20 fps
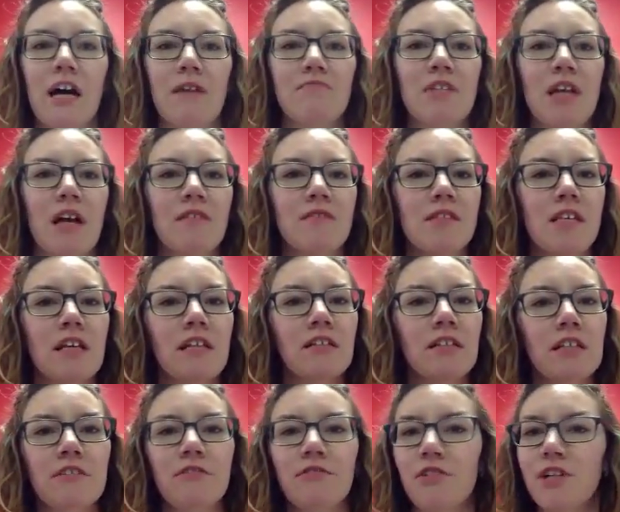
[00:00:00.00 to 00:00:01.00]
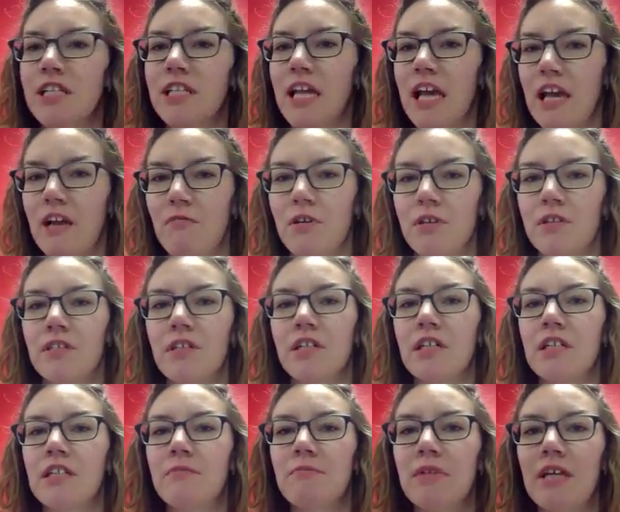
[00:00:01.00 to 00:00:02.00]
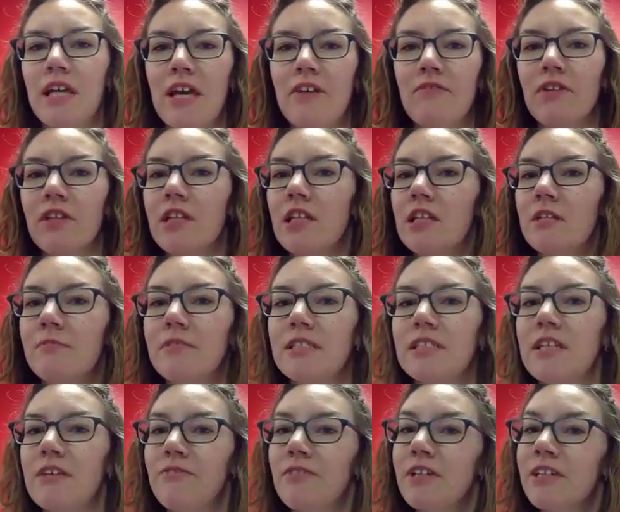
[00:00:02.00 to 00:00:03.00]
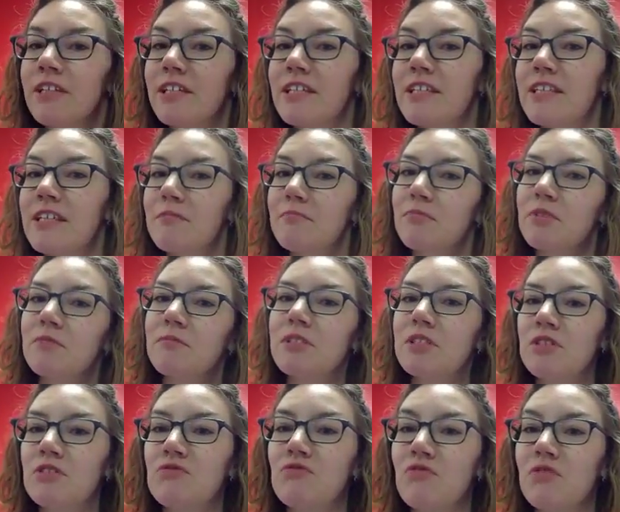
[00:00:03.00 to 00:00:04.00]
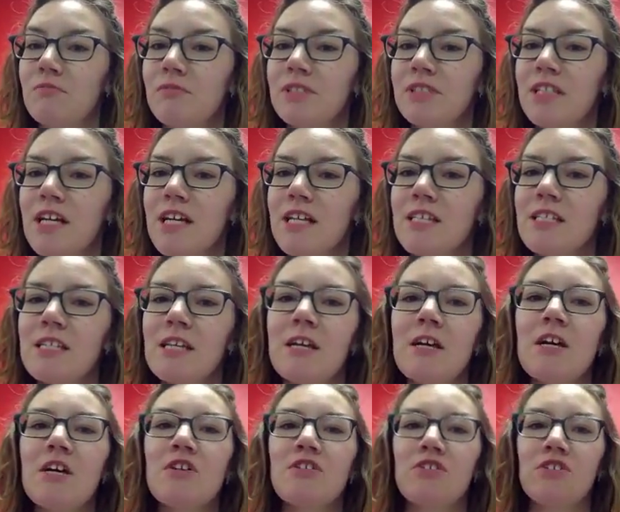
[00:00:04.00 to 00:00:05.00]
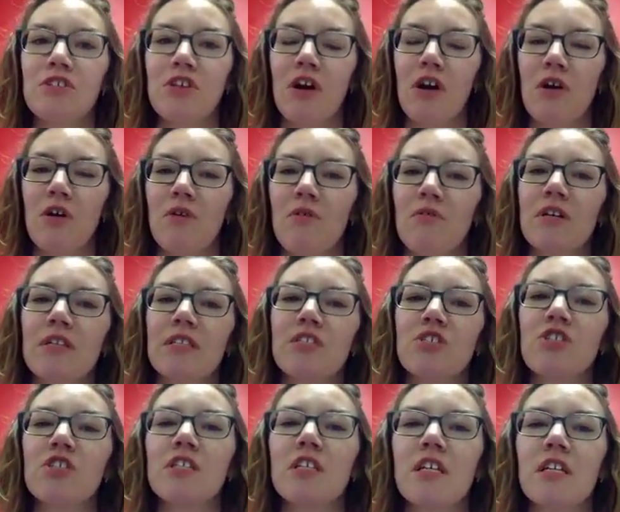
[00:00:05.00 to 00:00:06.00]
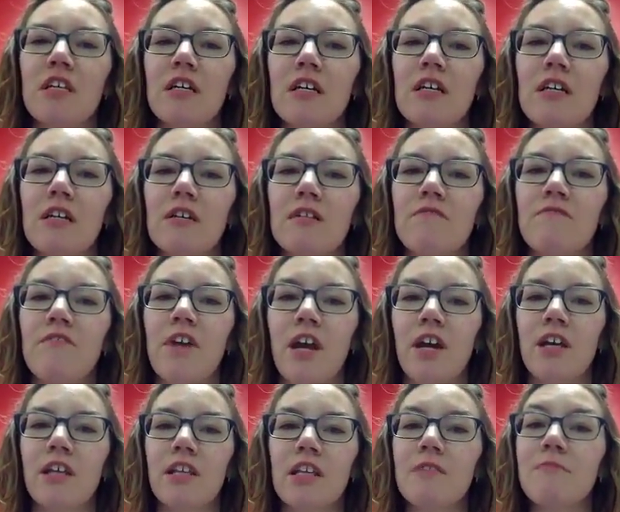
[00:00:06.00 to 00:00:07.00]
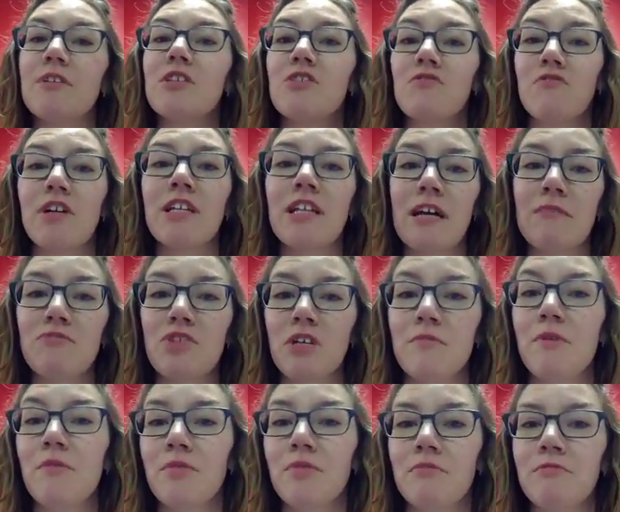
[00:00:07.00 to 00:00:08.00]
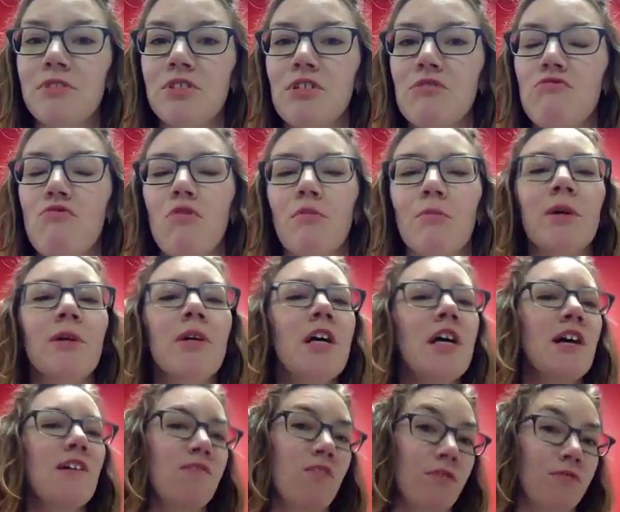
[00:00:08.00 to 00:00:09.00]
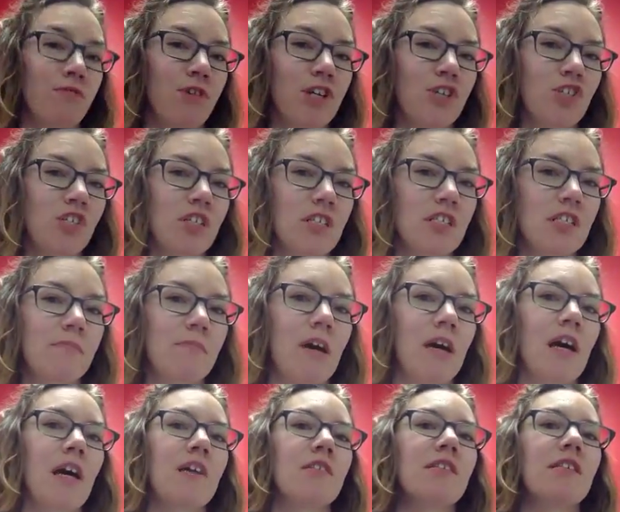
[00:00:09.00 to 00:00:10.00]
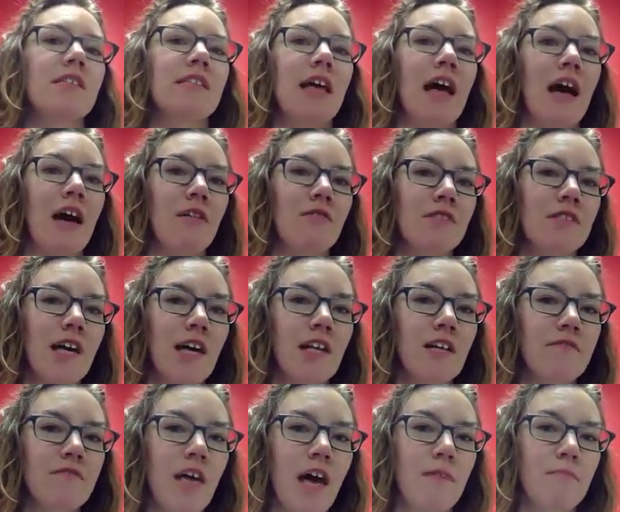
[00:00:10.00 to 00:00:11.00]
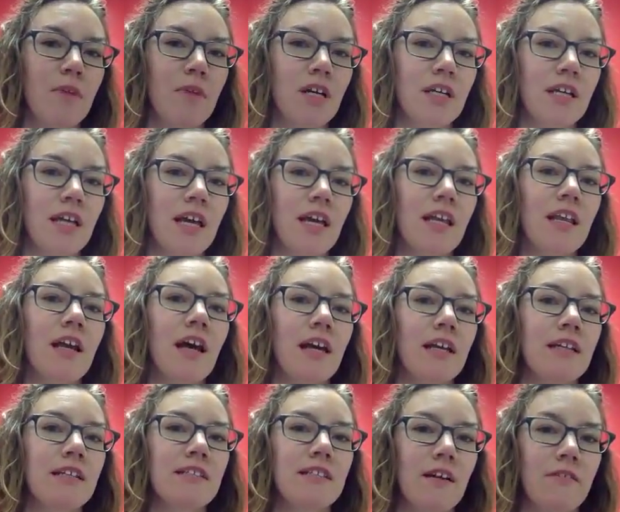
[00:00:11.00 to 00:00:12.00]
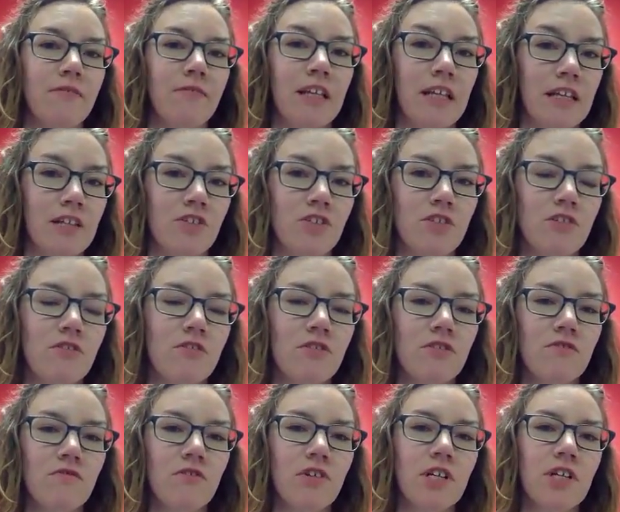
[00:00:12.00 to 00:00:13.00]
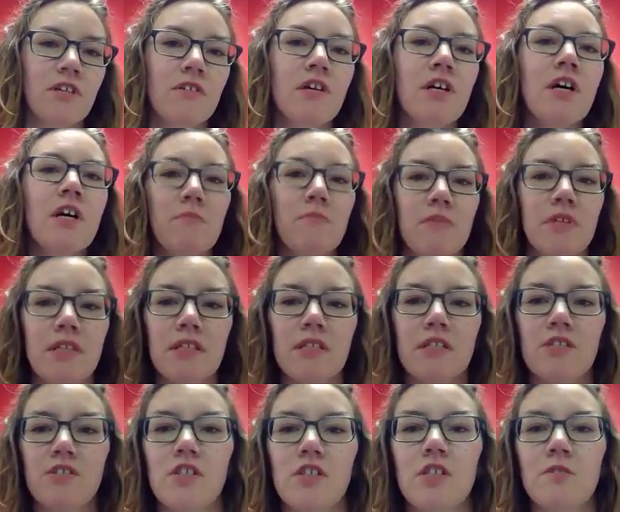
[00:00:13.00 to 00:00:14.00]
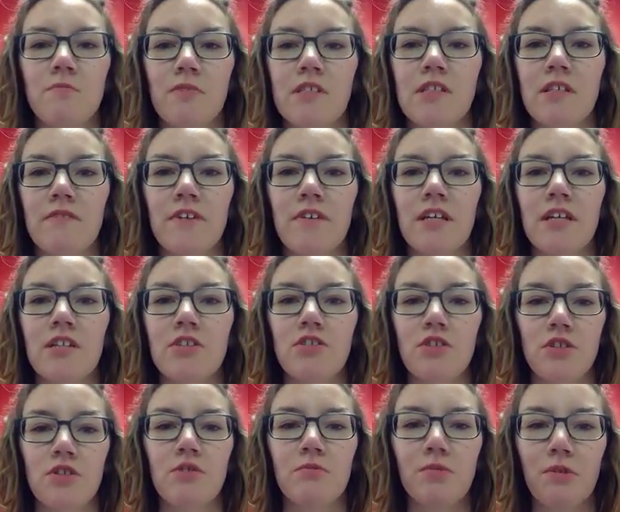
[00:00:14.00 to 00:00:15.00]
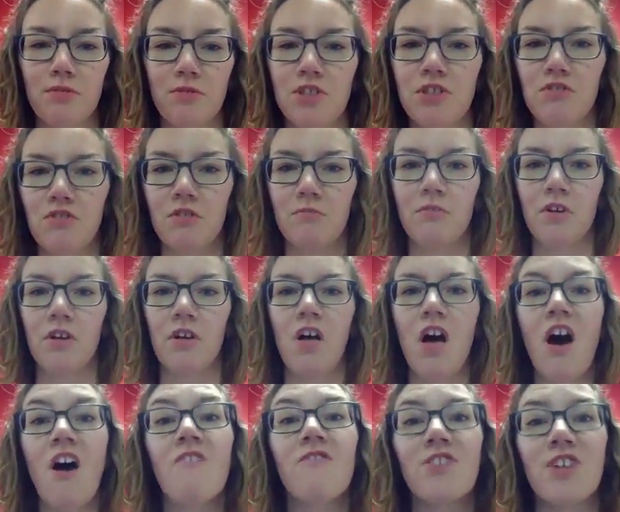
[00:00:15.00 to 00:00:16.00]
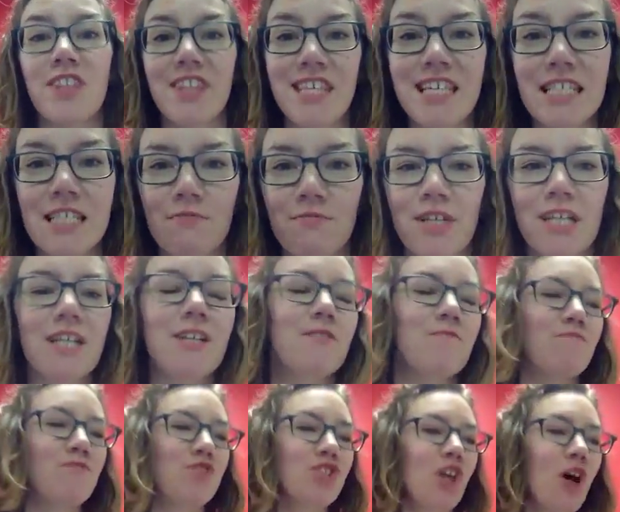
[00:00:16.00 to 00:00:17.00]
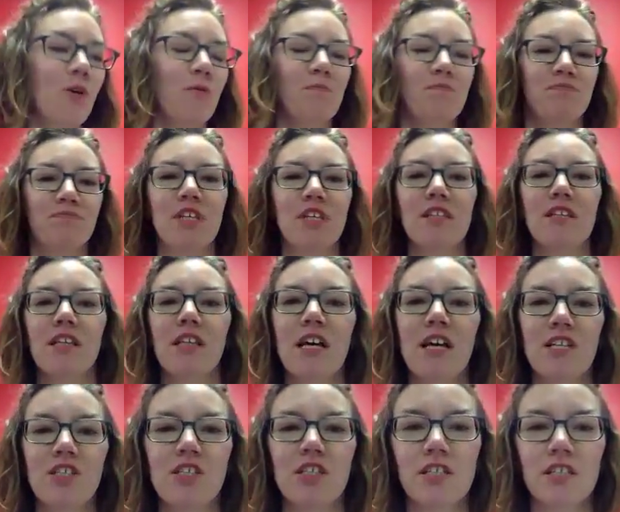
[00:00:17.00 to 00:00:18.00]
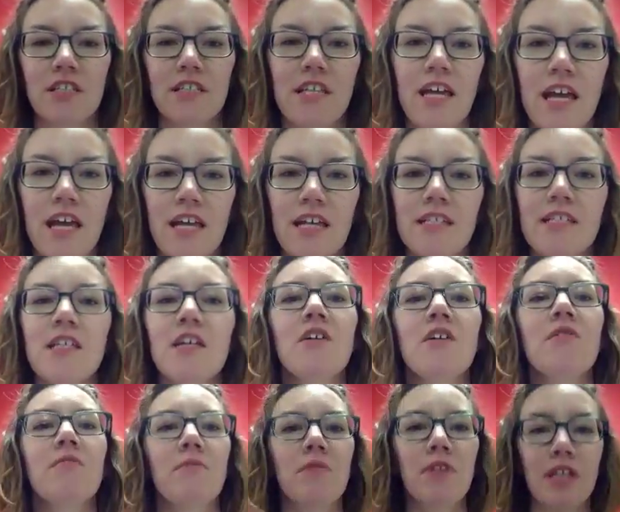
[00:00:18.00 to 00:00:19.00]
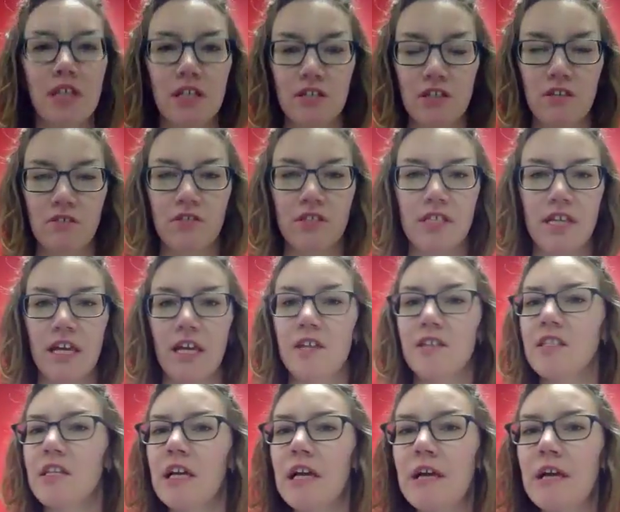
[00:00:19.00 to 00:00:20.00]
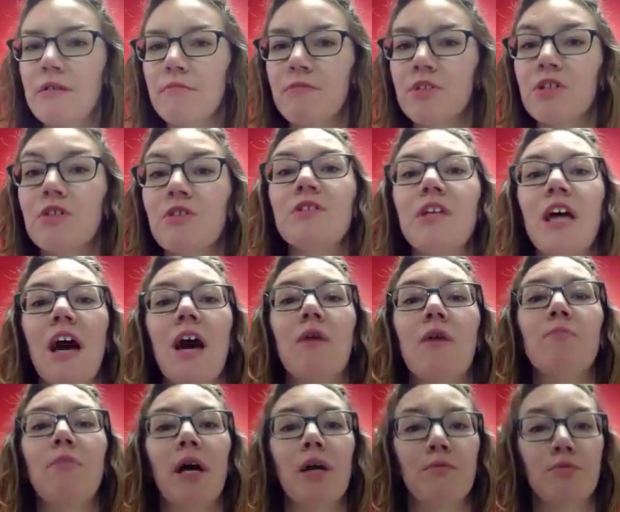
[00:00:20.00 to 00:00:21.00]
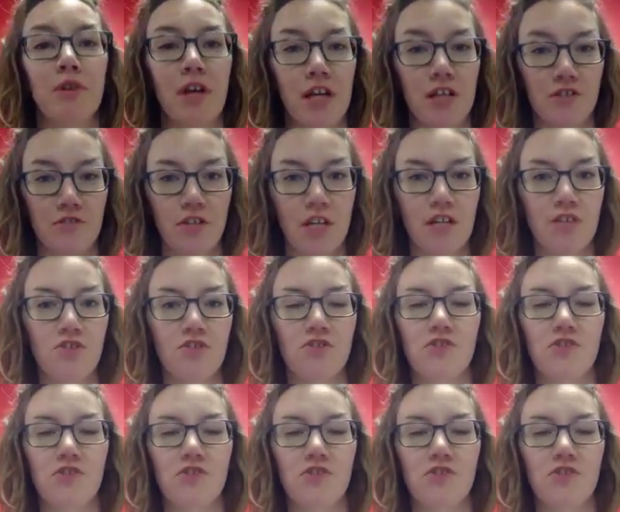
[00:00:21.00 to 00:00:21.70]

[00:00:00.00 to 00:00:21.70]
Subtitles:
Towns like Leroy and Hayworth are going to behave a little bit differently than Bloomington-Normal does. So it's just going to vary a little bit. So right now I'm talking about Bloomington-Normal. If you have questions about houses outside of that market, I can definitely answer those for you, but this is just specific to Bloomington-Normal for this week. So in the last 30 days, we look at those sales and we go down by price range.